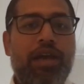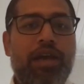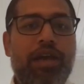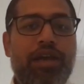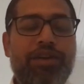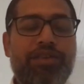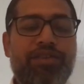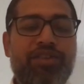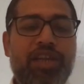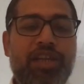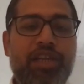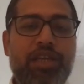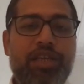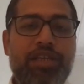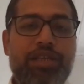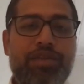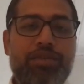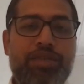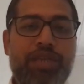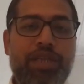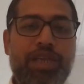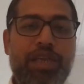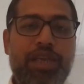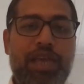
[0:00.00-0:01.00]
training
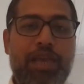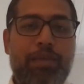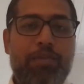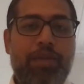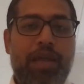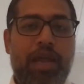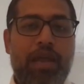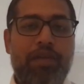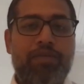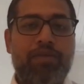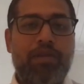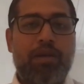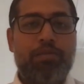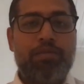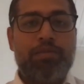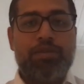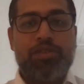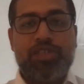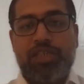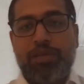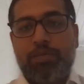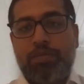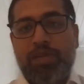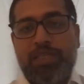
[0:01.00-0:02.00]
using AI platform. You
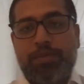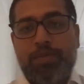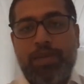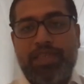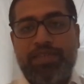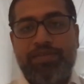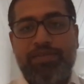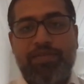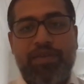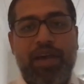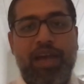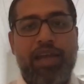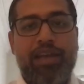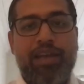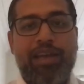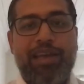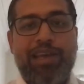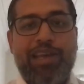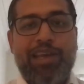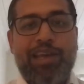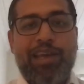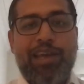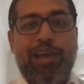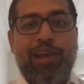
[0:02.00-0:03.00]
simply specify
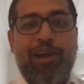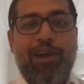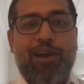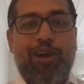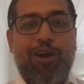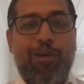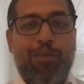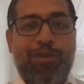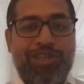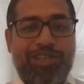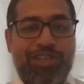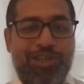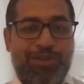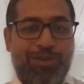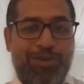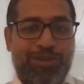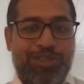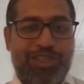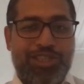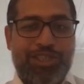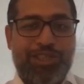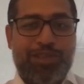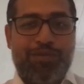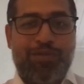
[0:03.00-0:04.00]
how much
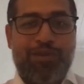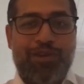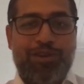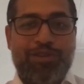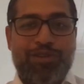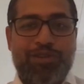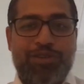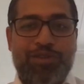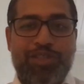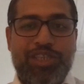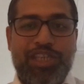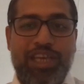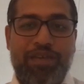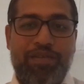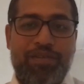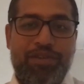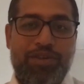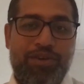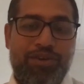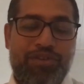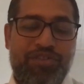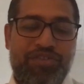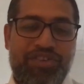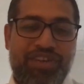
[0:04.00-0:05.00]
resources you want to give
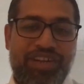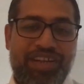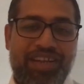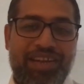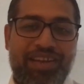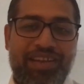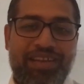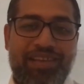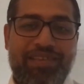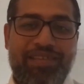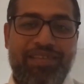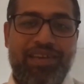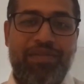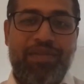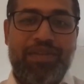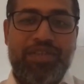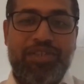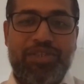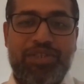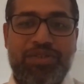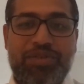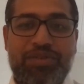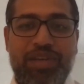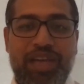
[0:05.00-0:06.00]
your training service
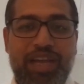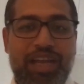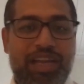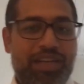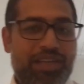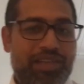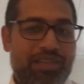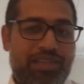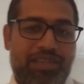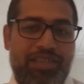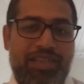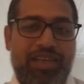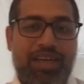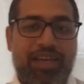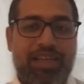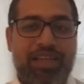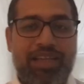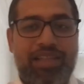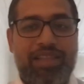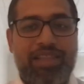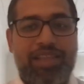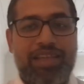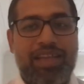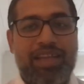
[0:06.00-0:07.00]
to, and the
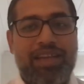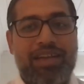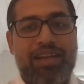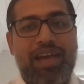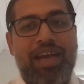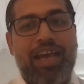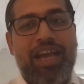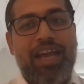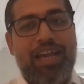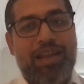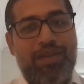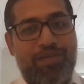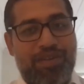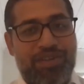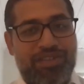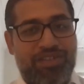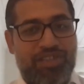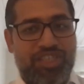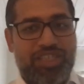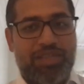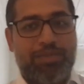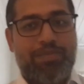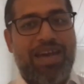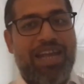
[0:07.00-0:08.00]
entire
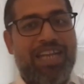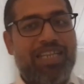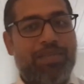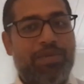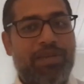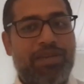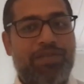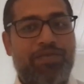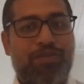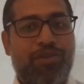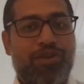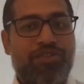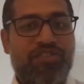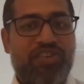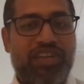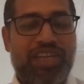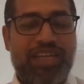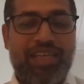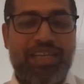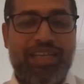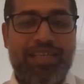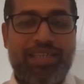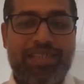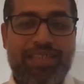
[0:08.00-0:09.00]
infrastructure management for
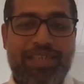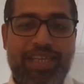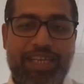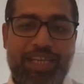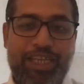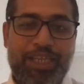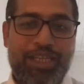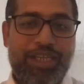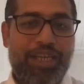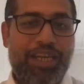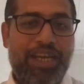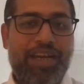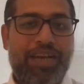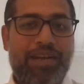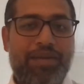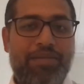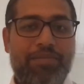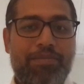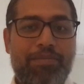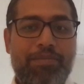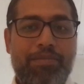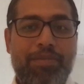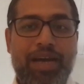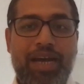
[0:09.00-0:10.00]
training is taken care
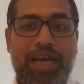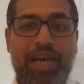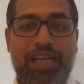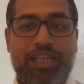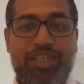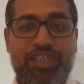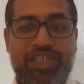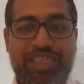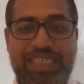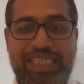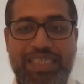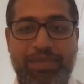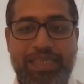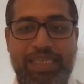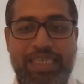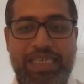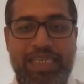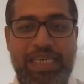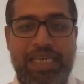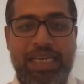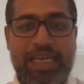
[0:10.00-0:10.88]
by GCP.